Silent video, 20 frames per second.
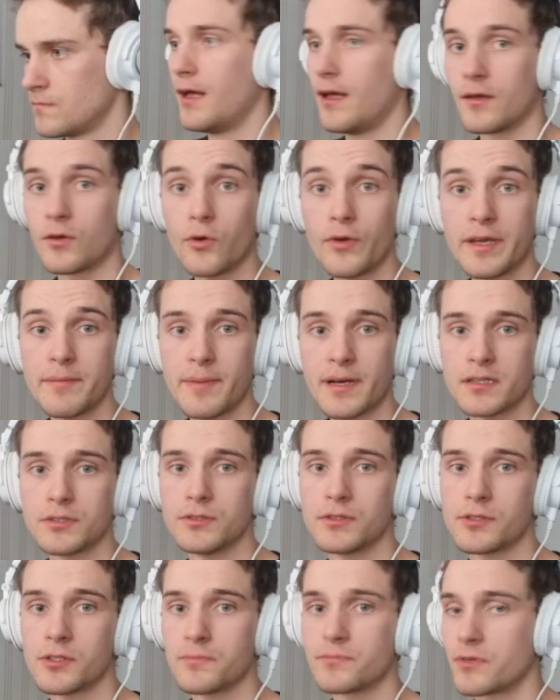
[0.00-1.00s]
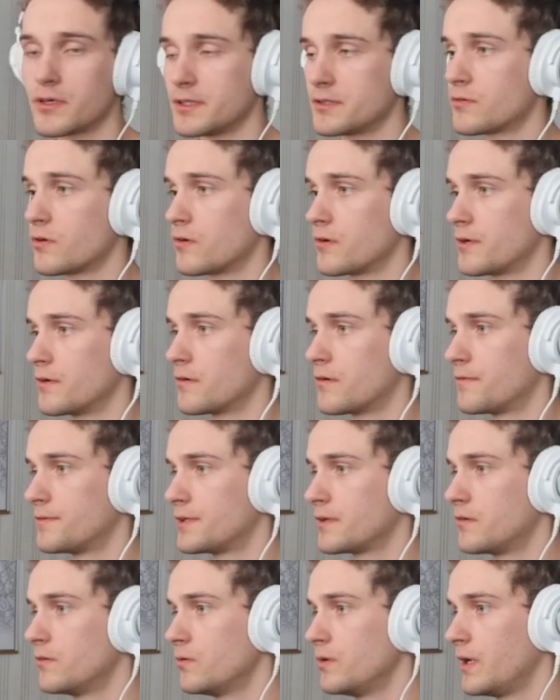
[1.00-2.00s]
Going back to the top right corner of
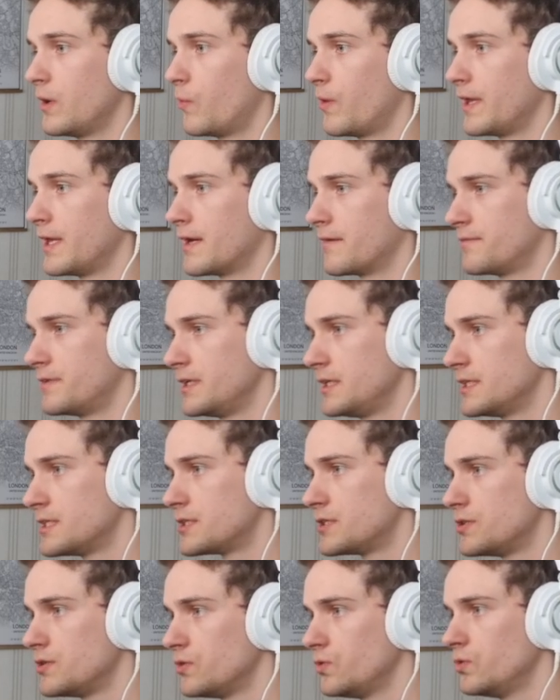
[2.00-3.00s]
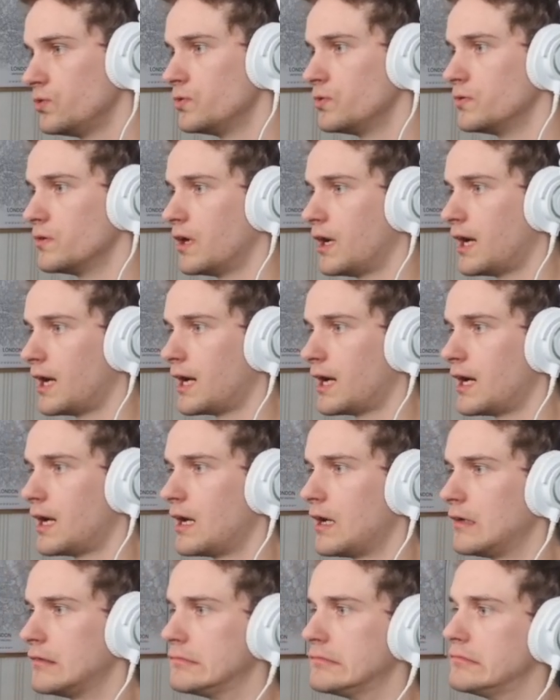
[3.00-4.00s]
the GUI, we have these two
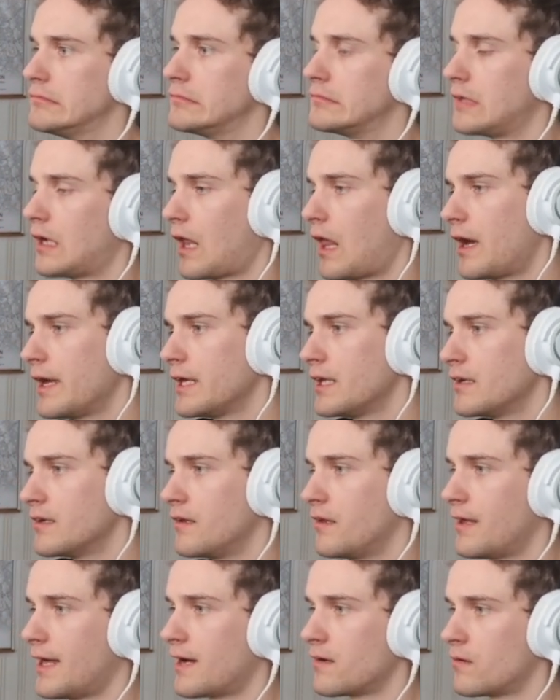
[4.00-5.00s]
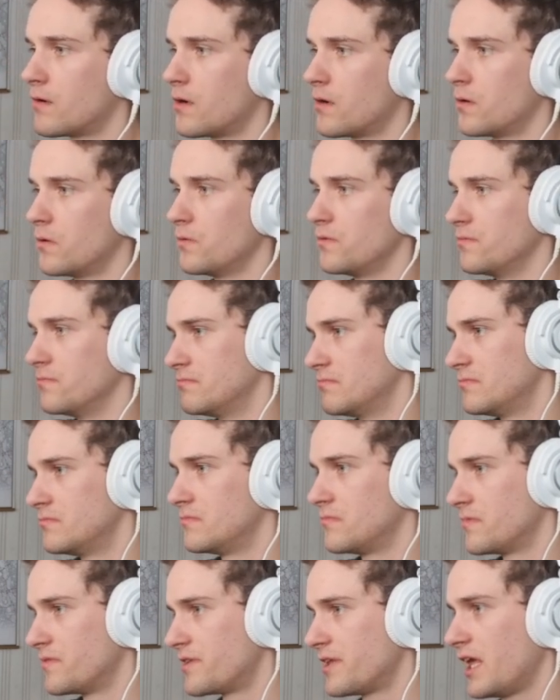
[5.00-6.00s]
line arrow
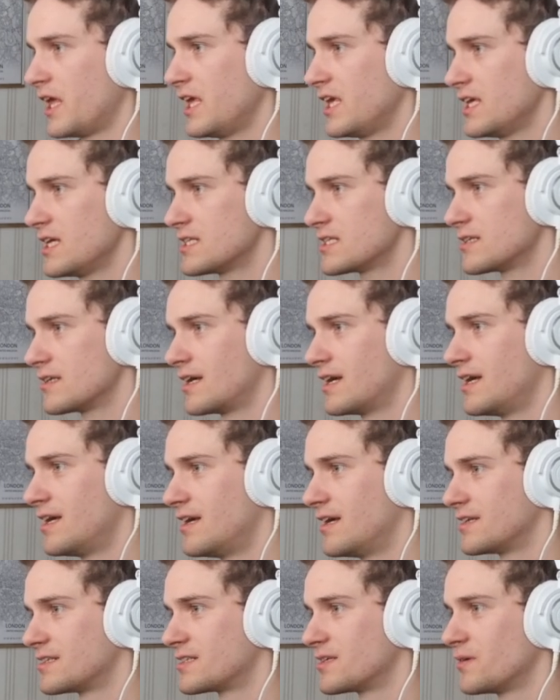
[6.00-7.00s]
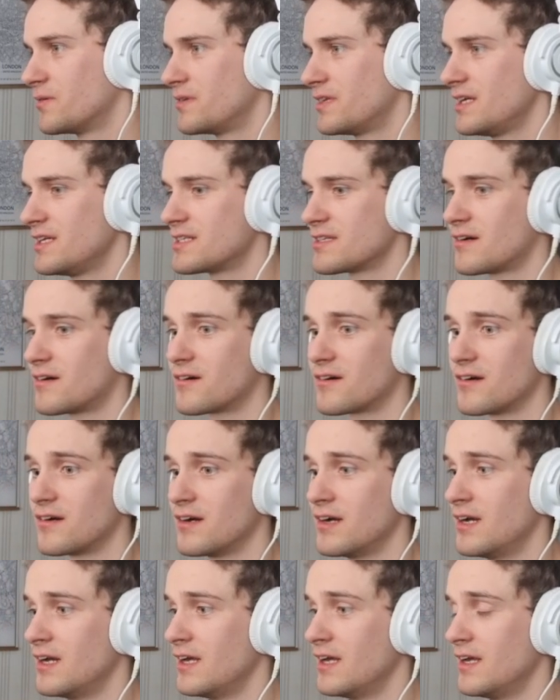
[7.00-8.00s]
thingies. So these
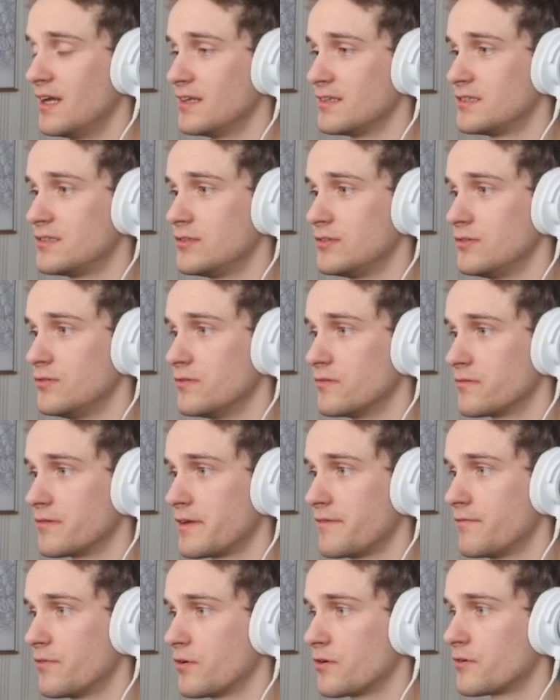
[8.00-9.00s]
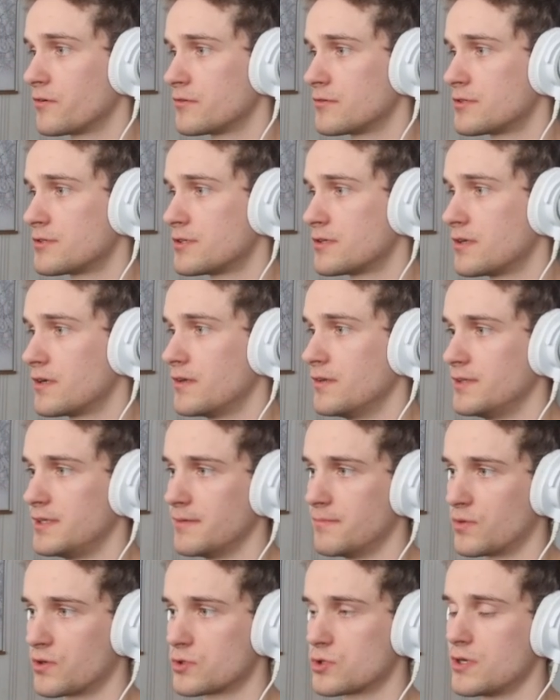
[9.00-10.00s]
are to reverse
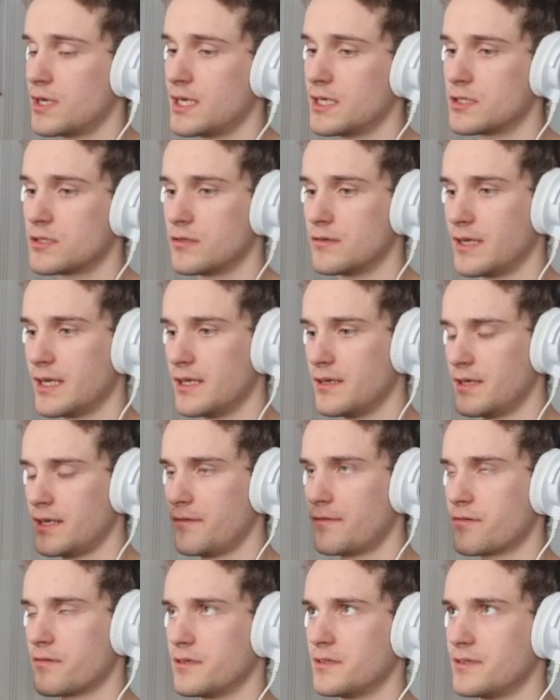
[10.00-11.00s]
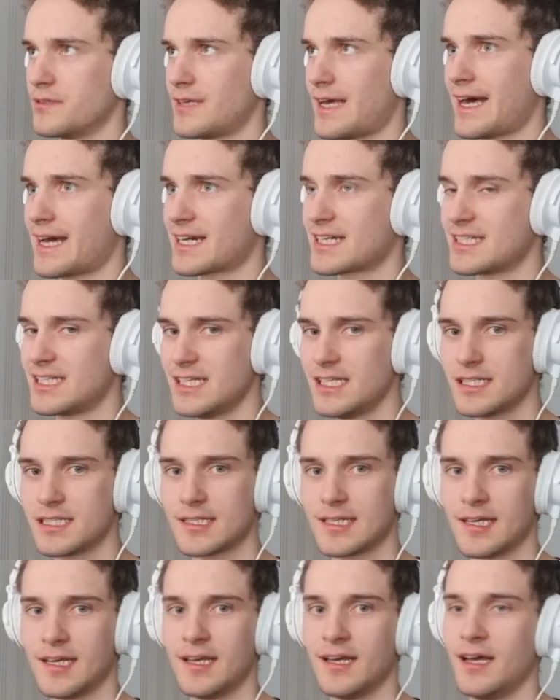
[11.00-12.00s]
the modulation in different axes.